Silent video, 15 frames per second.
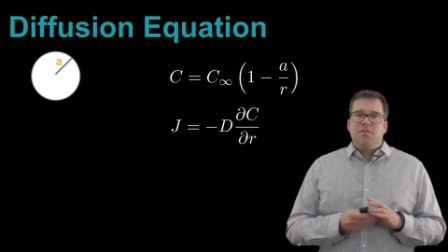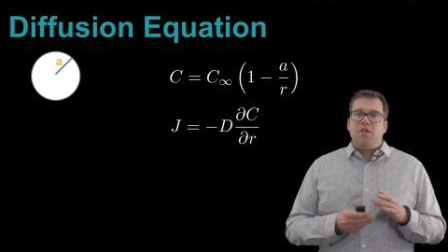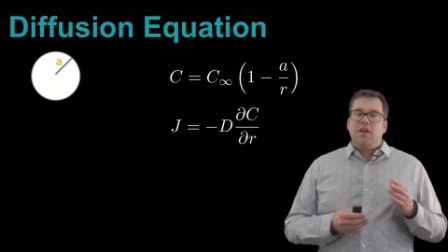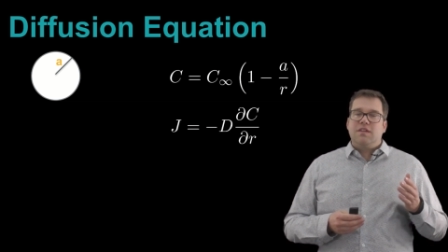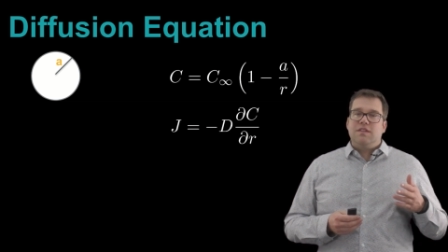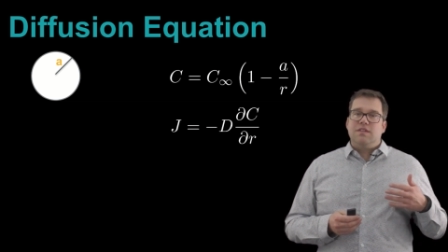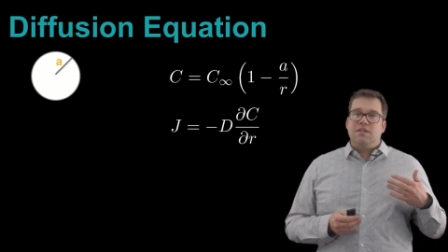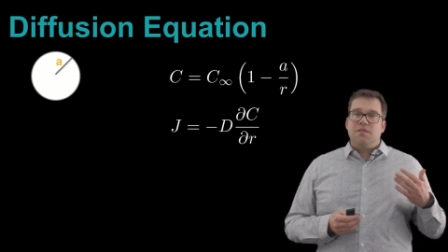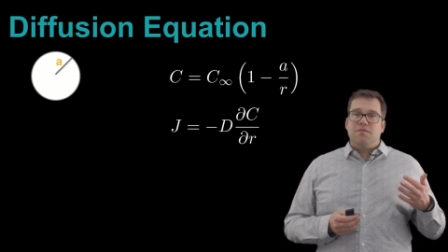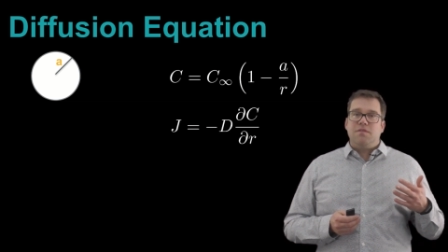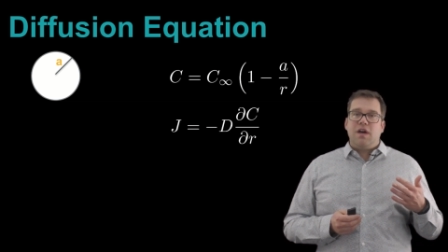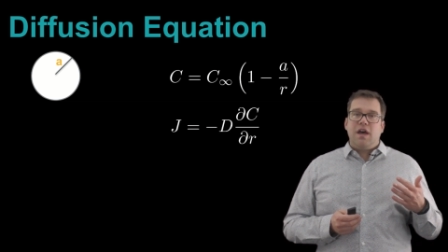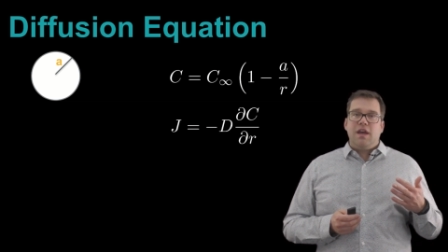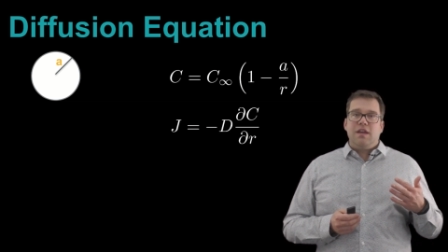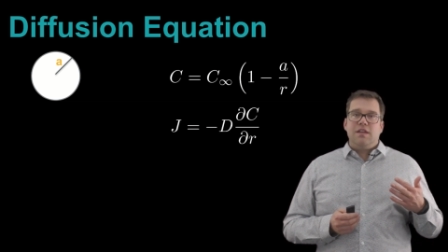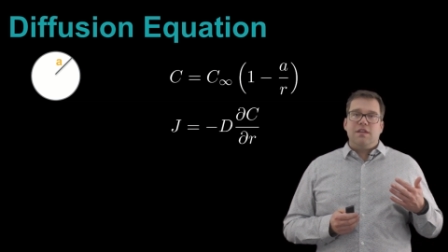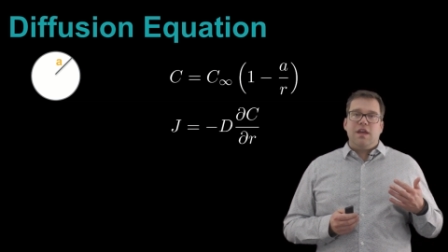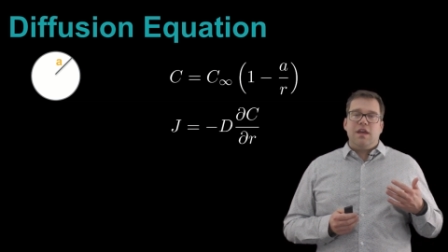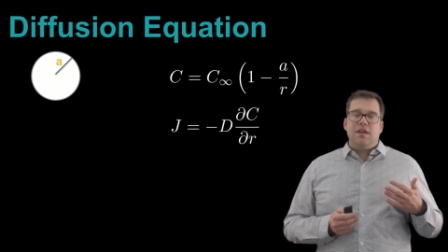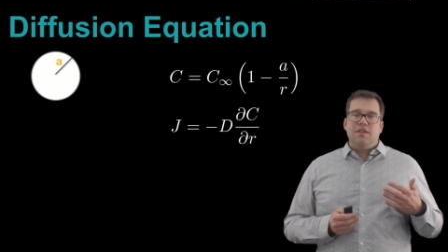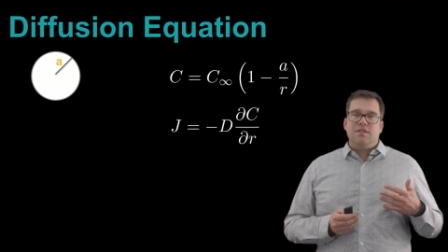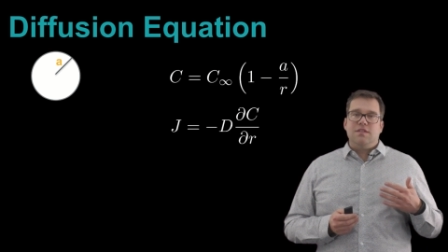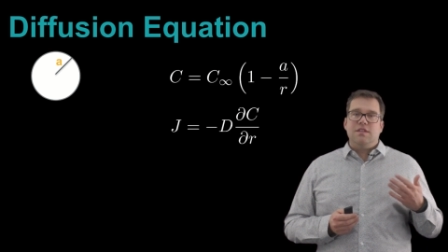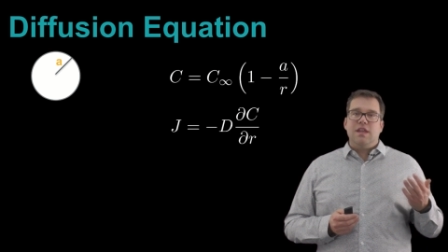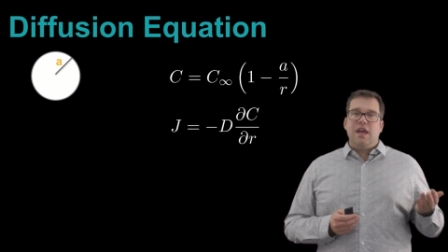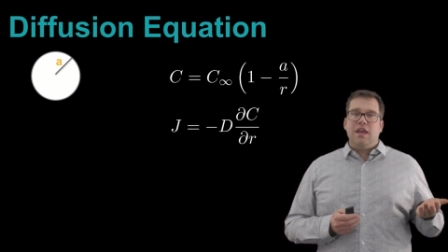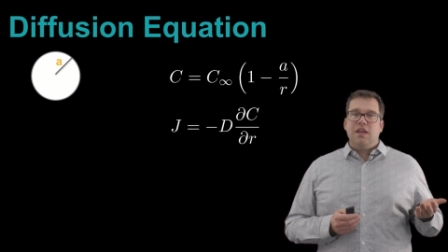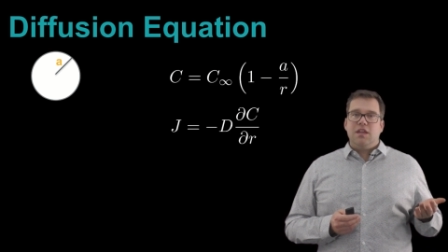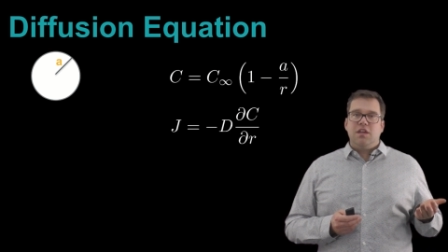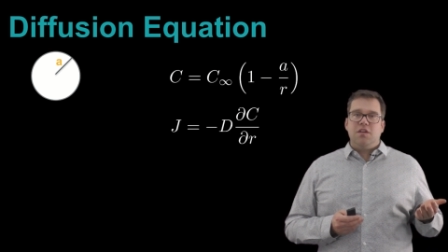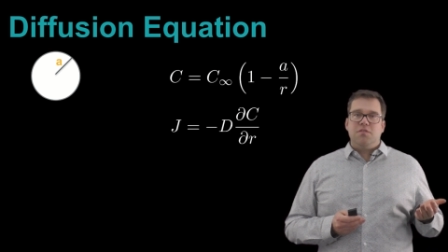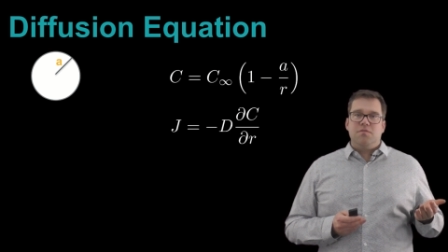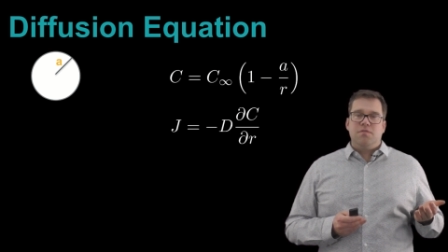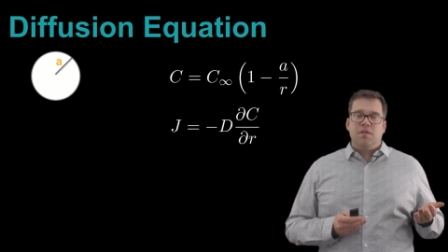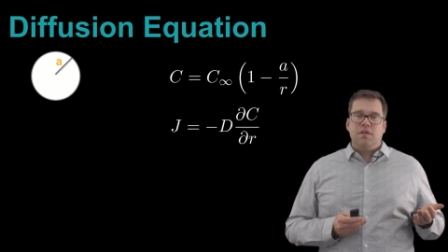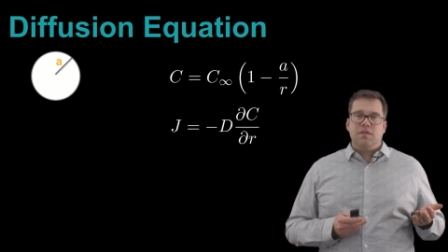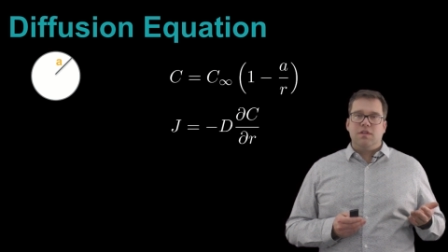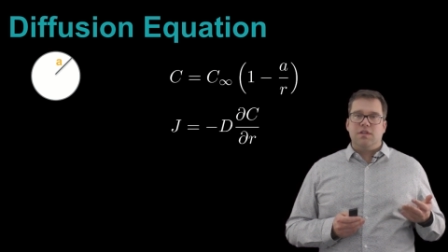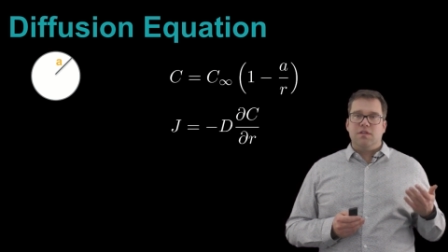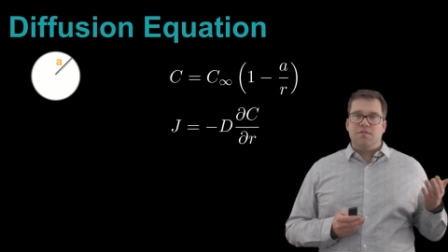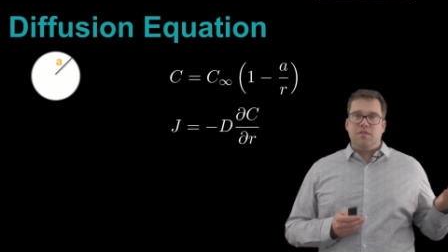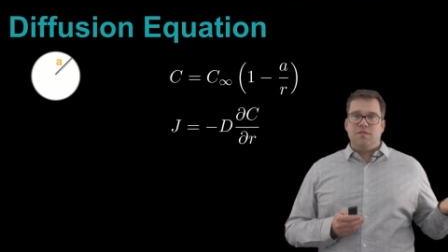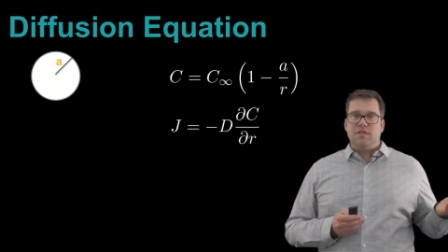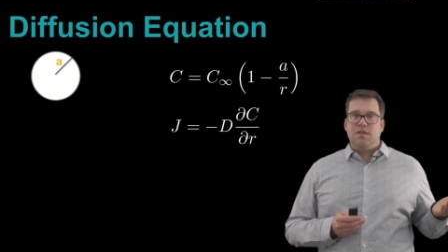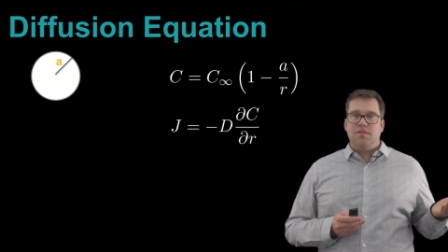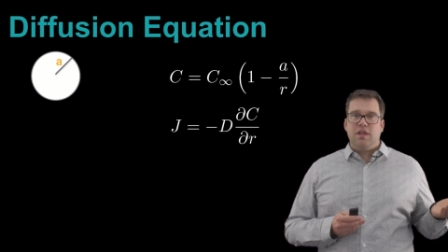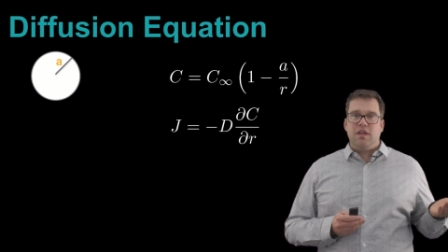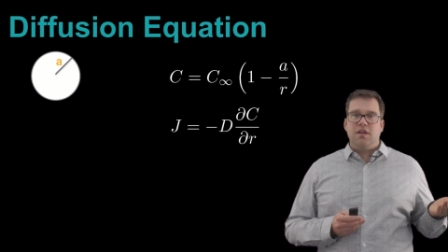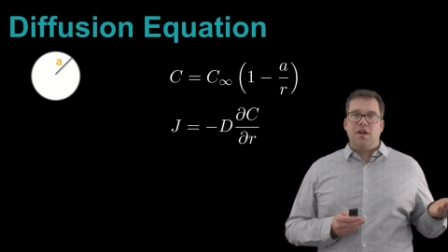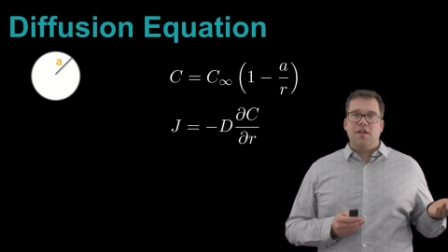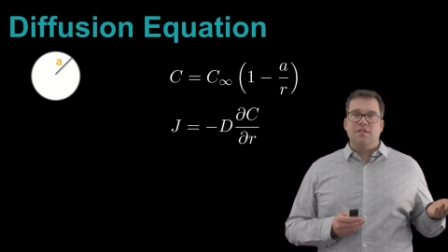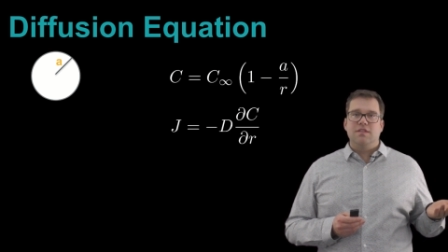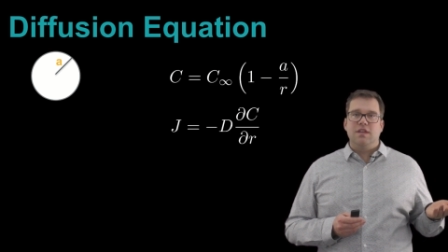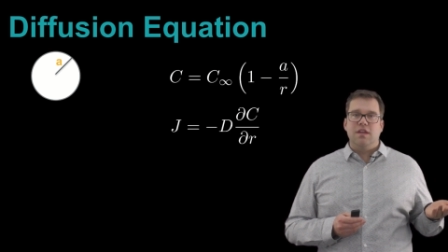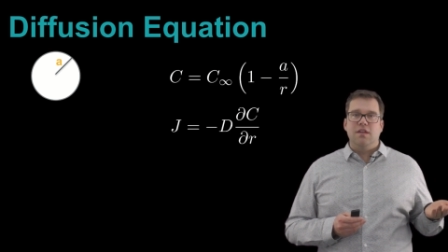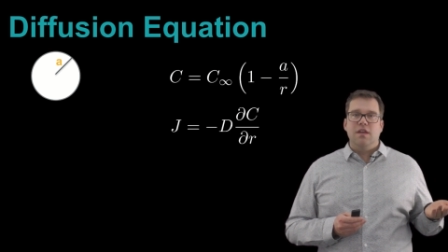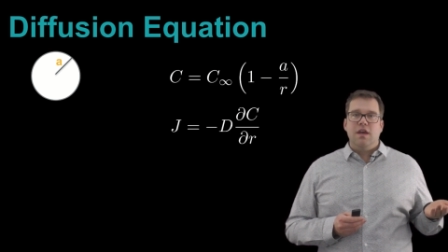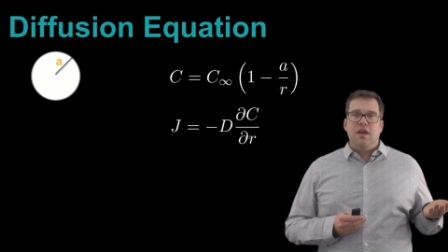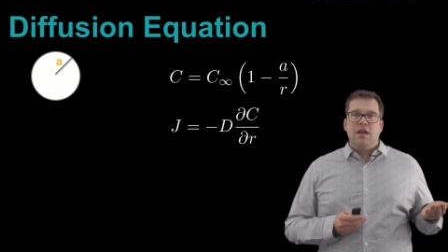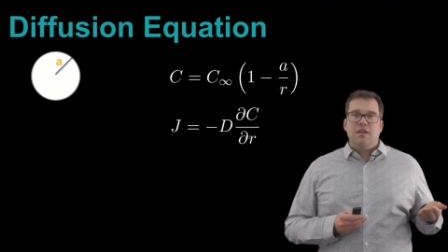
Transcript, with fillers: Flux is defined as negative the diffusivity constant